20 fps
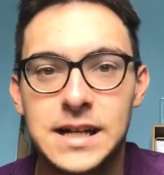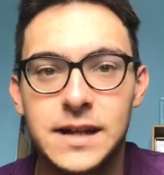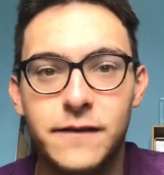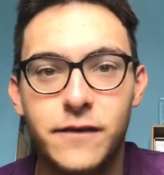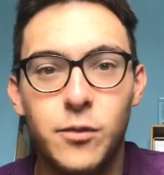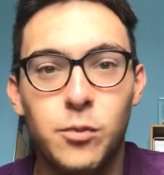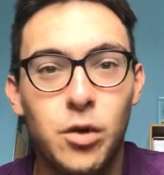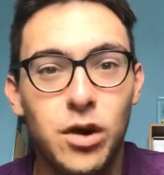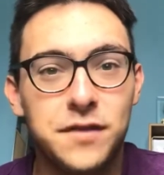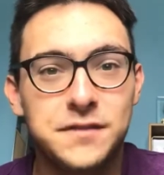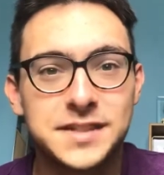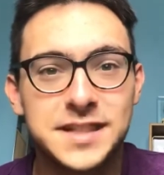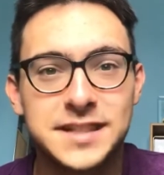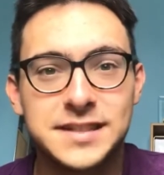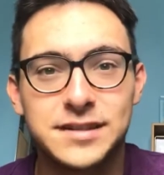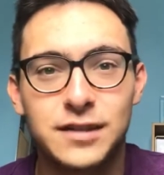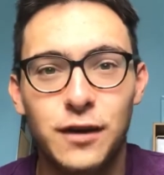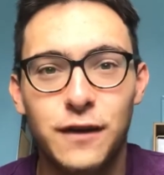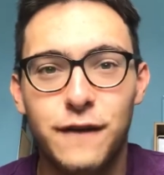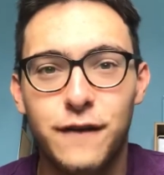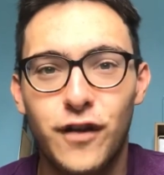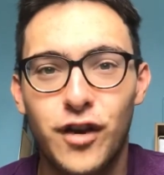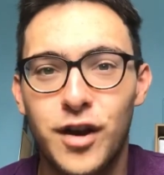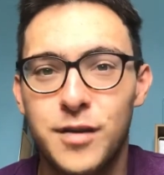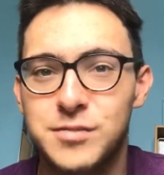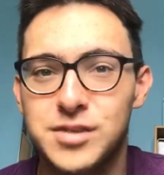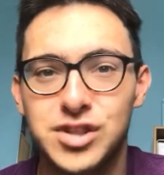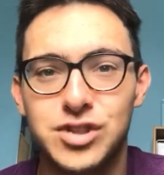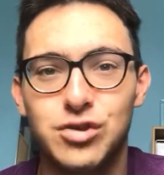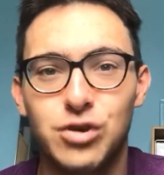from what I've seen so far,
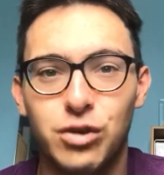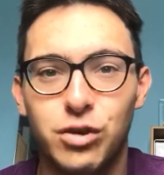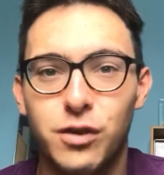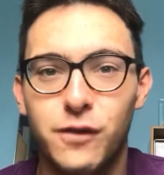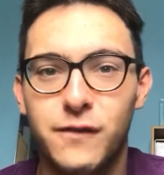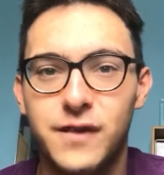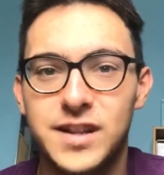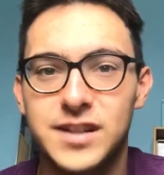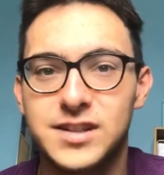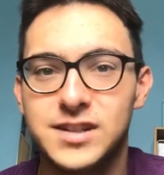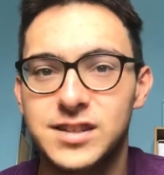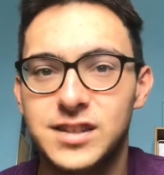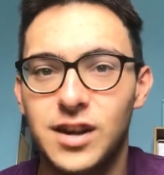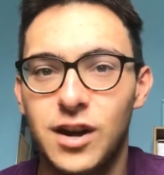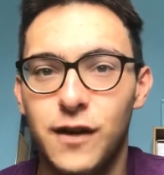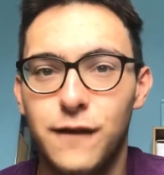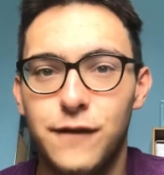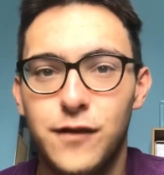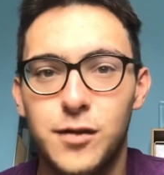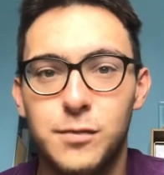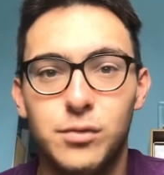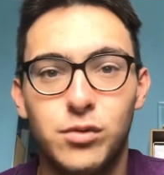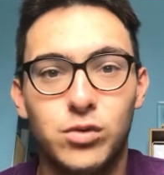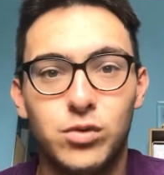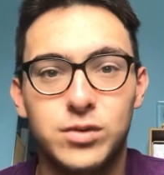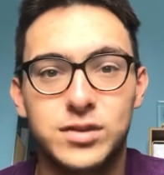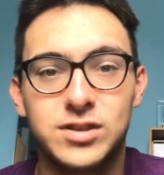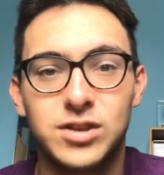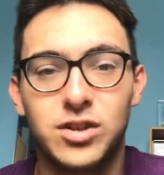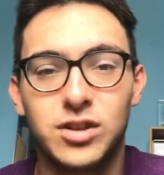I'm just not convinced our
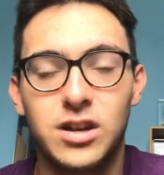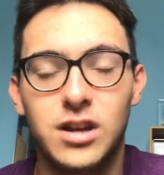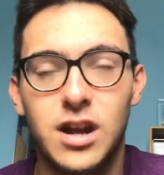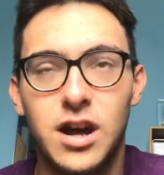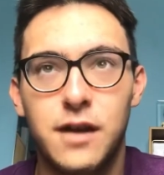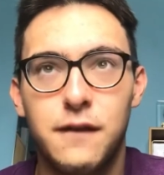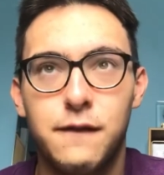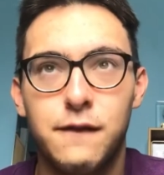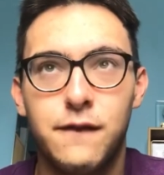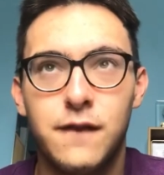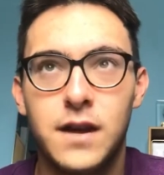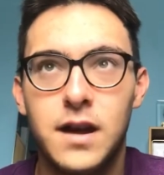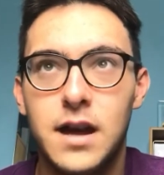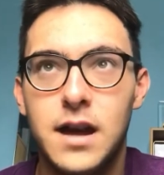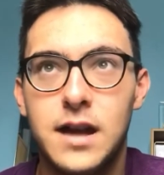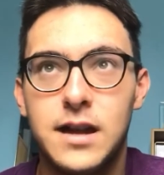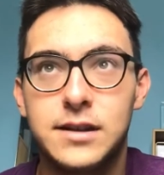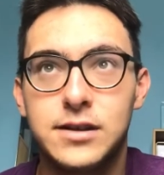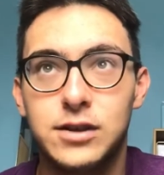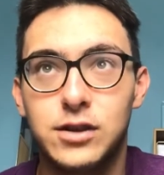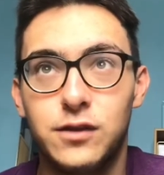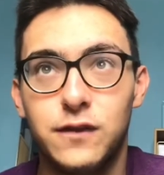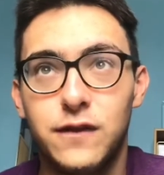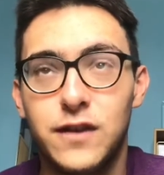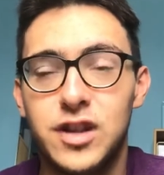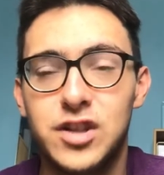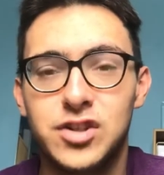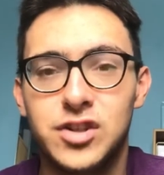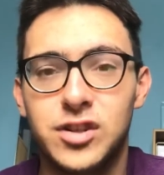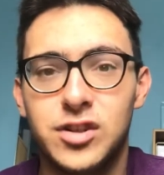football is good enough to
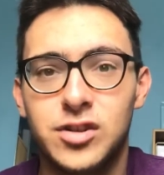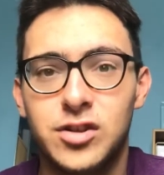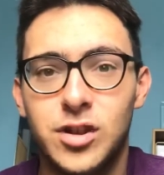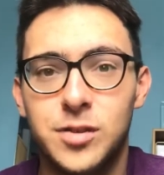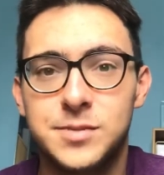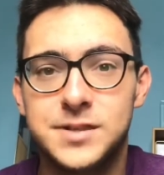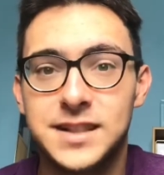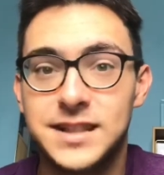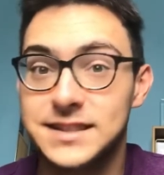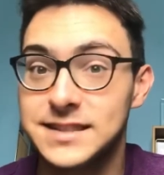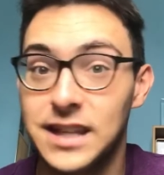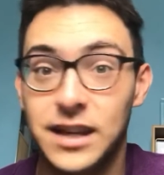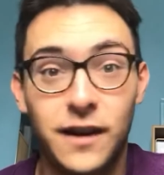finish in the top 6.